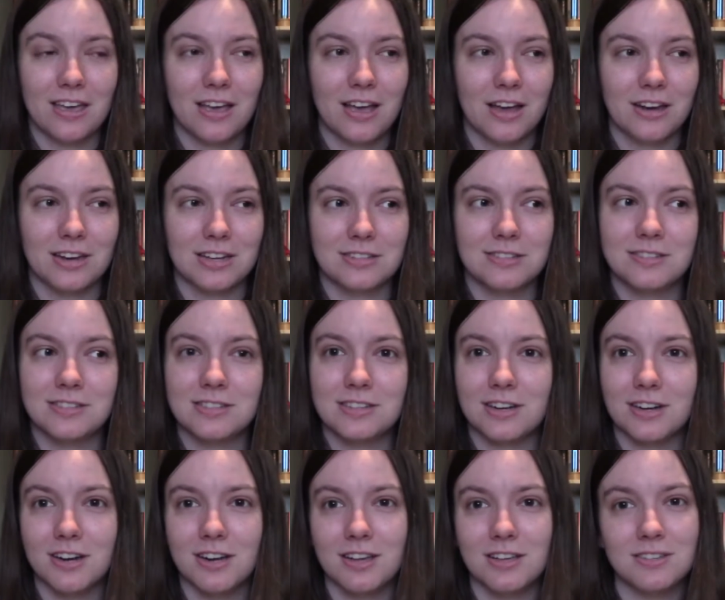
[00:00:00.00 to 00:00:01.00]

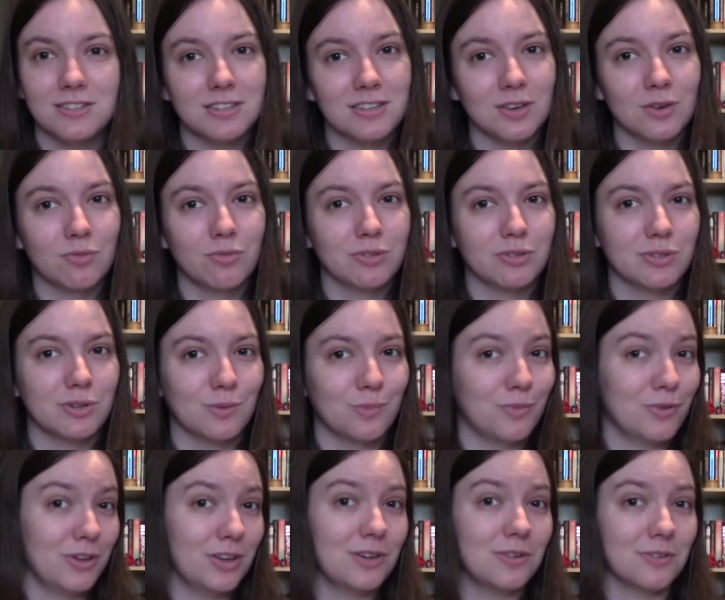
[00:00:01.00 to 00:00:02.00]
unnecessary sequels or
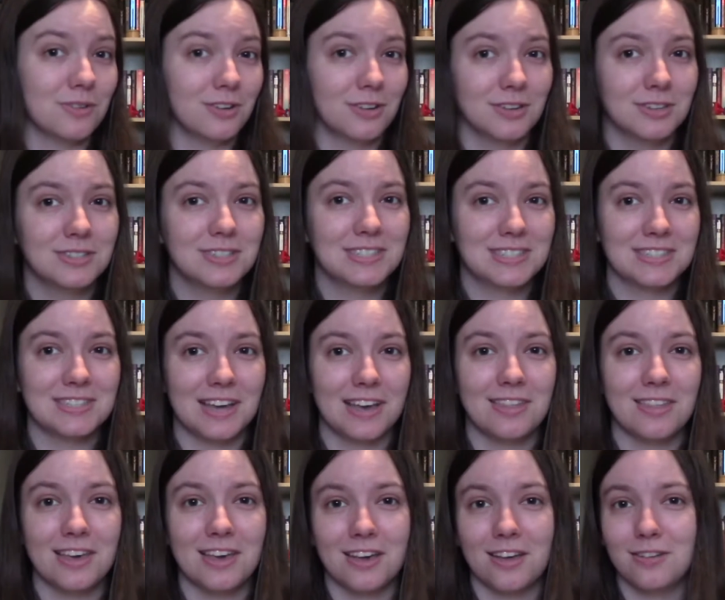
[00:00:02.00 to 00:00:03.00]
prequels. I
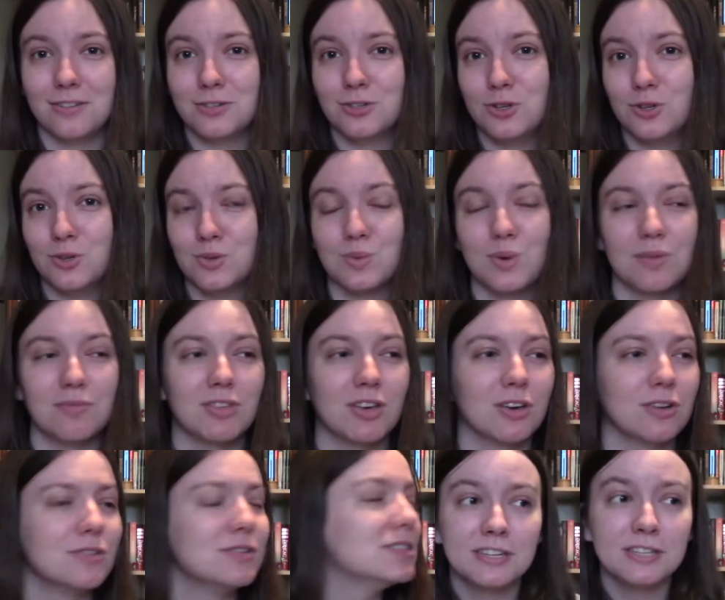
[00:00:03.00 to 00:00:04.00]
think I'll choose one of
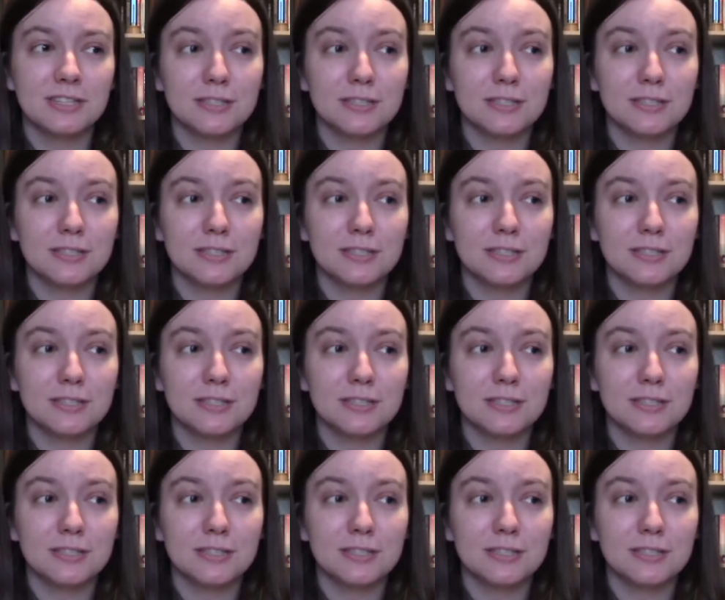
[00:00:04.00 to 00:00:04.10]
those.